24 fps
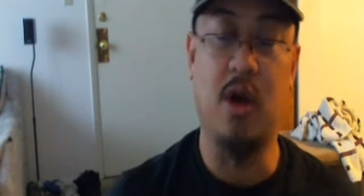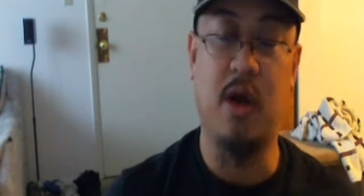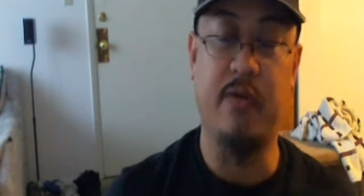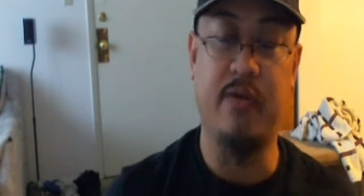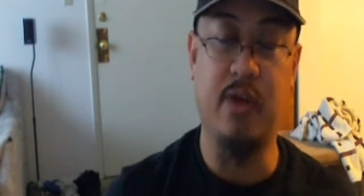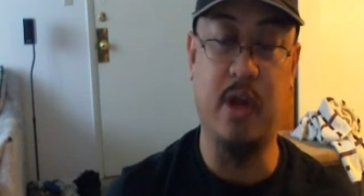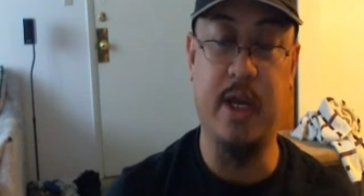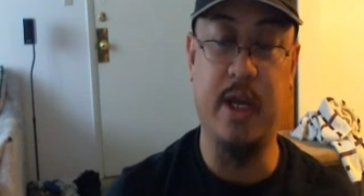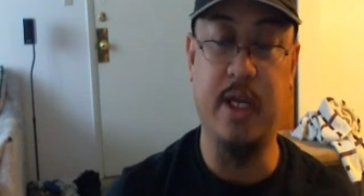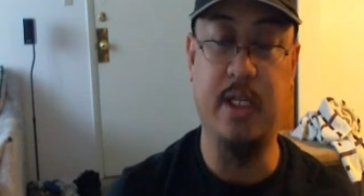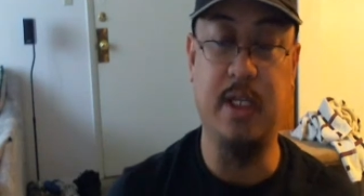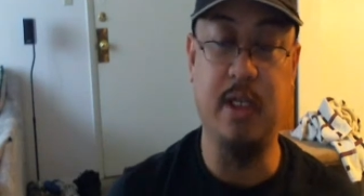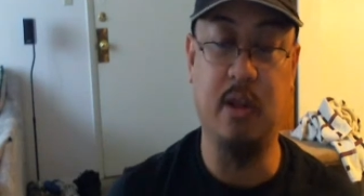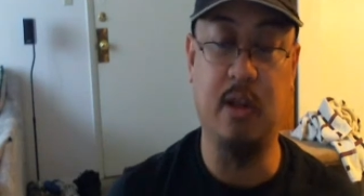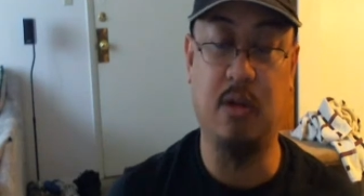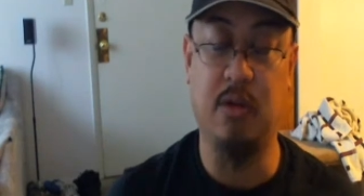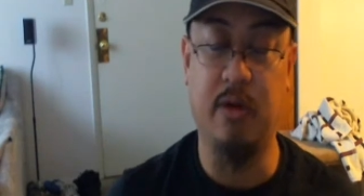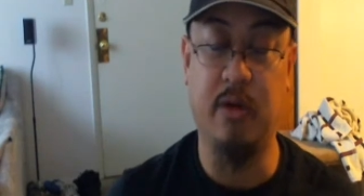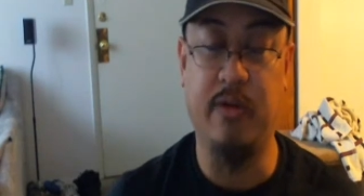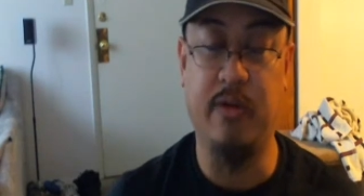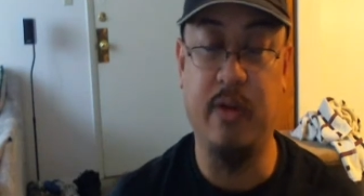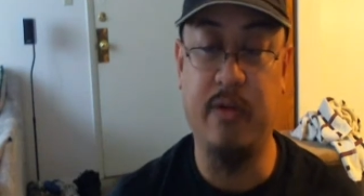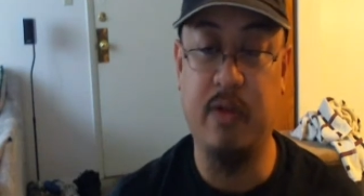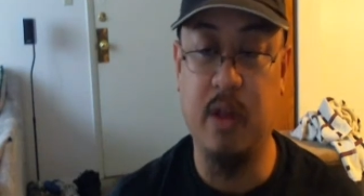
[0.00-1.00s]
off your
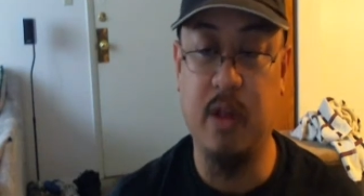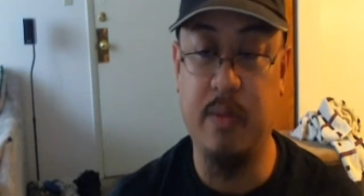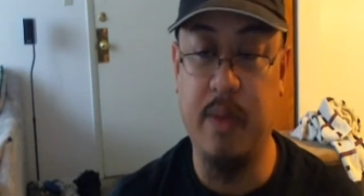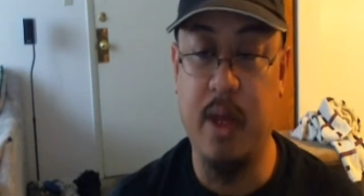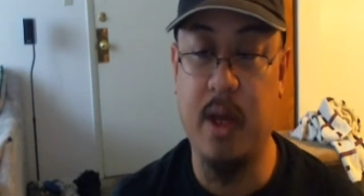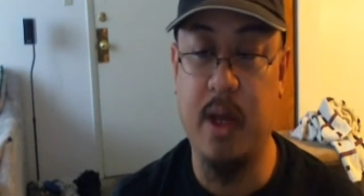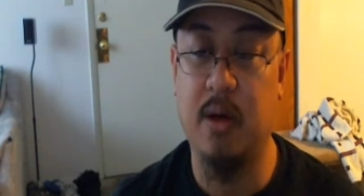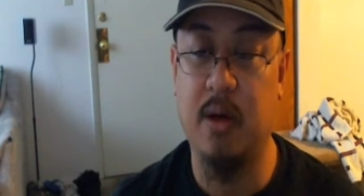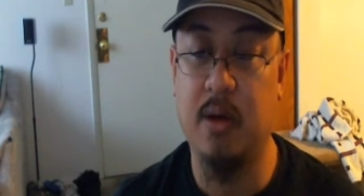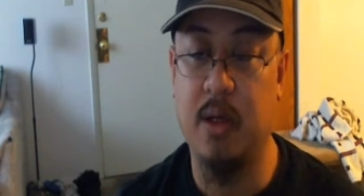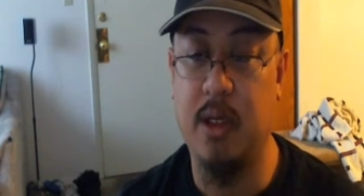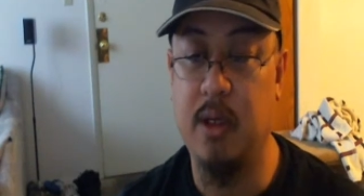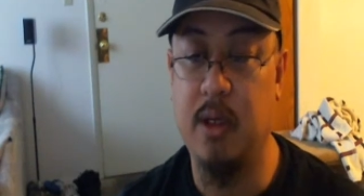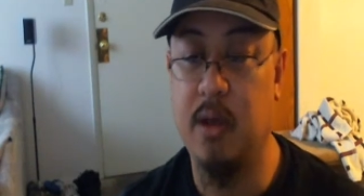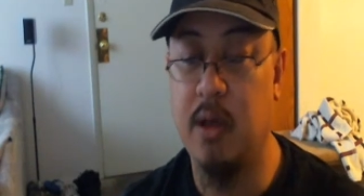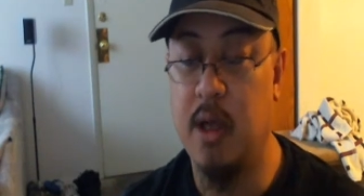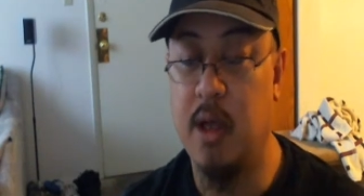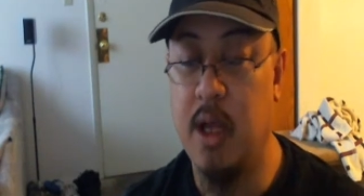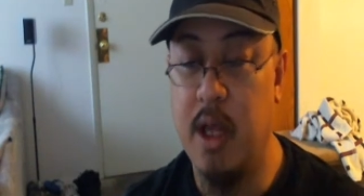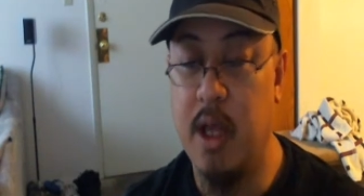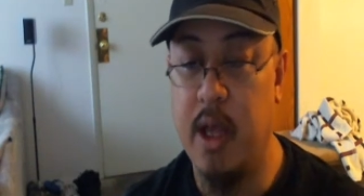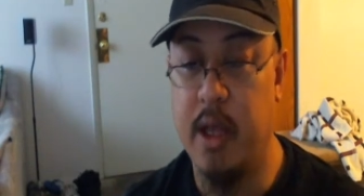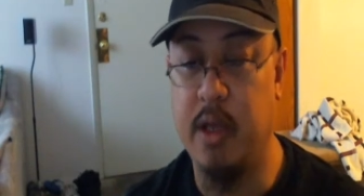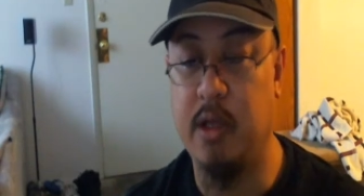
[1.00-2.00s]
18350 battery,
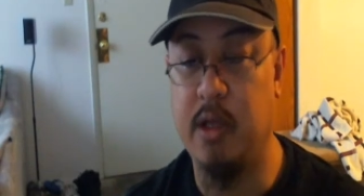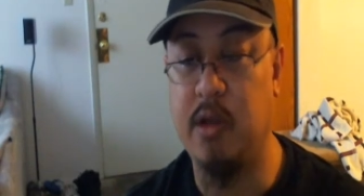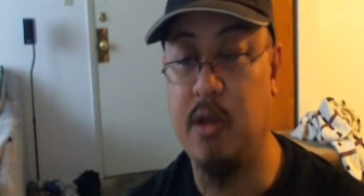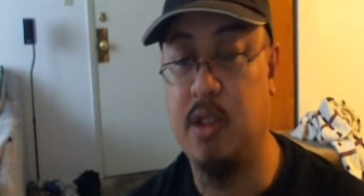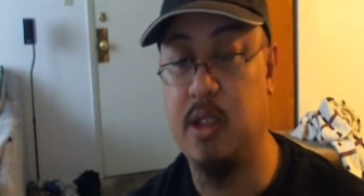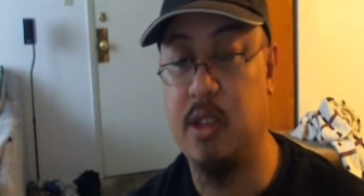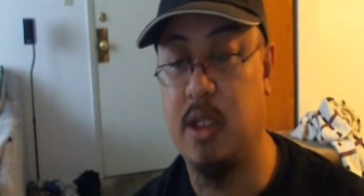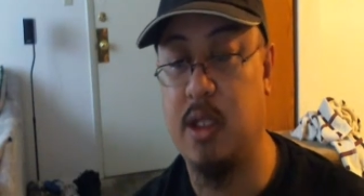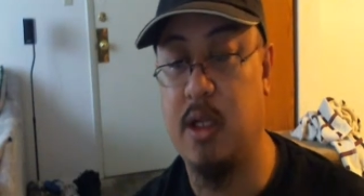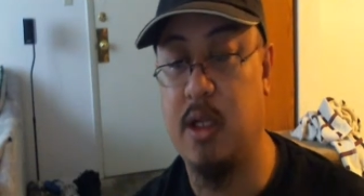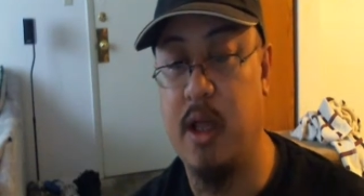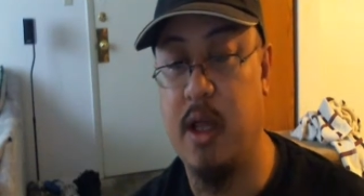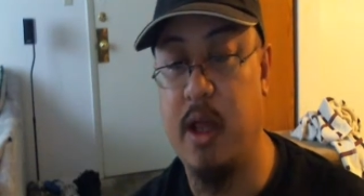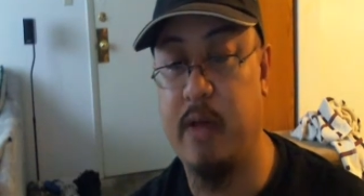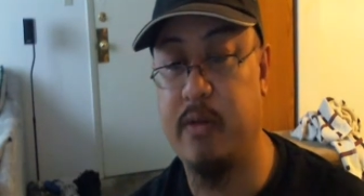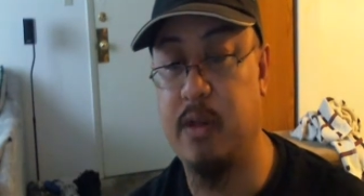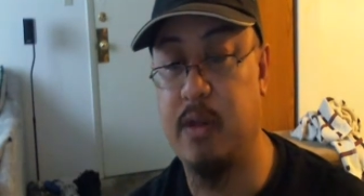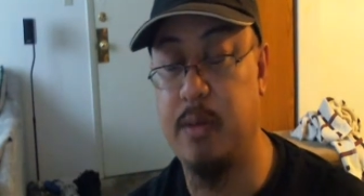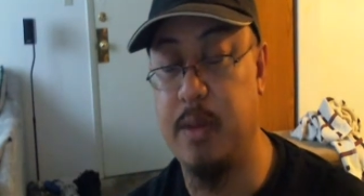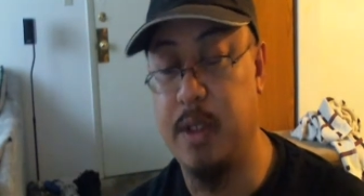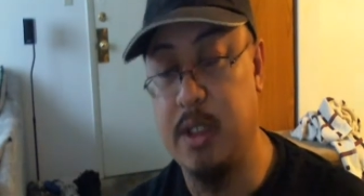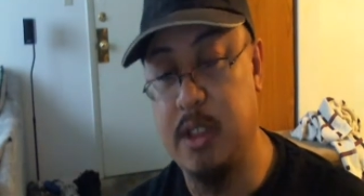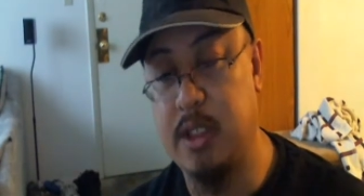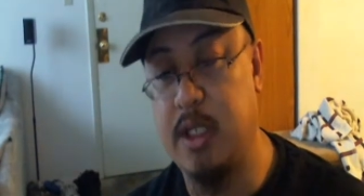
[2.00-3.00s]
and you still have
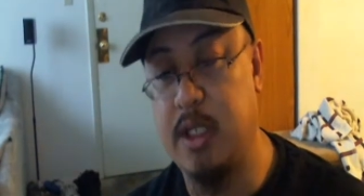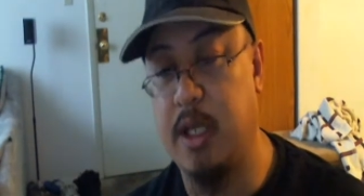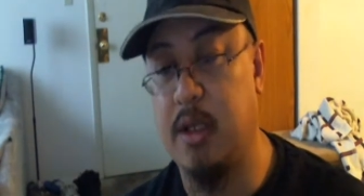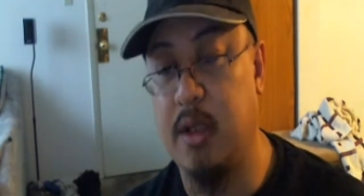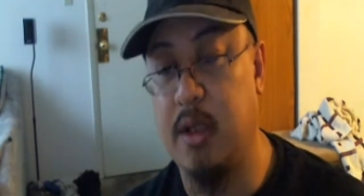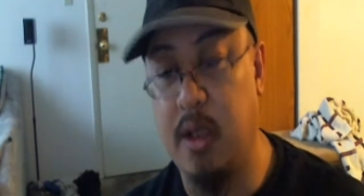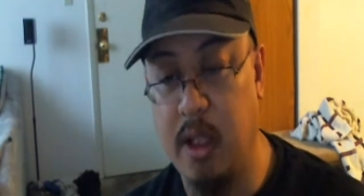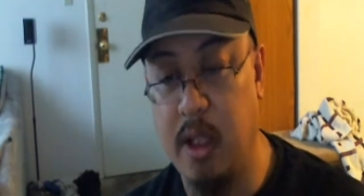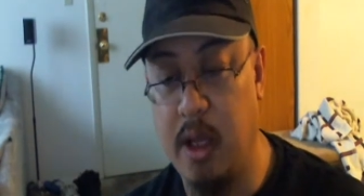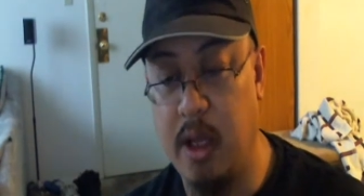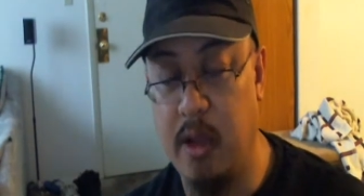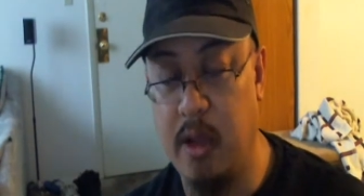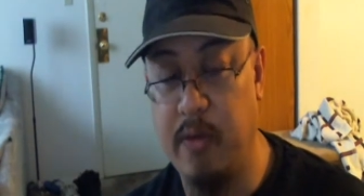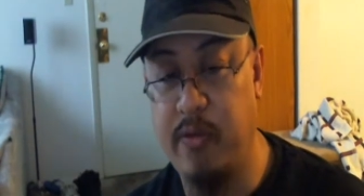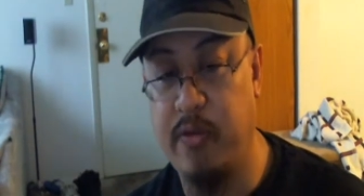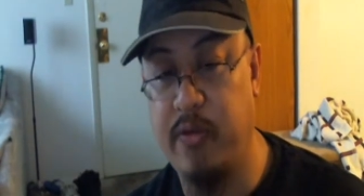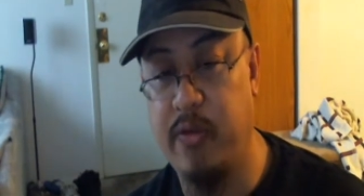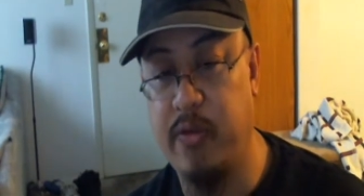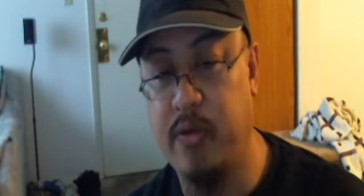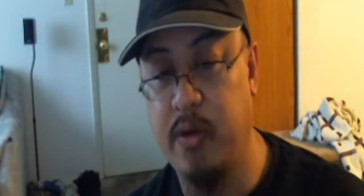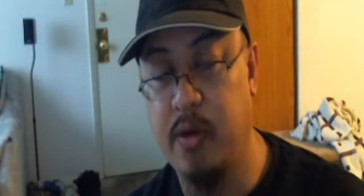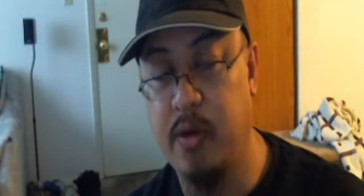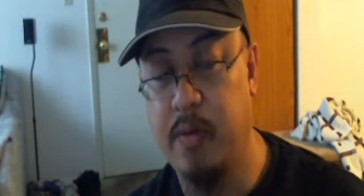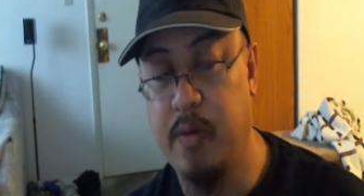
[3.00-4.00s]
some extended
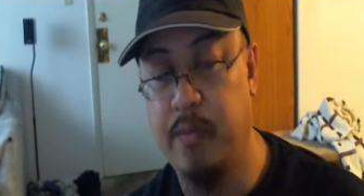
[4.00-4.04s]
life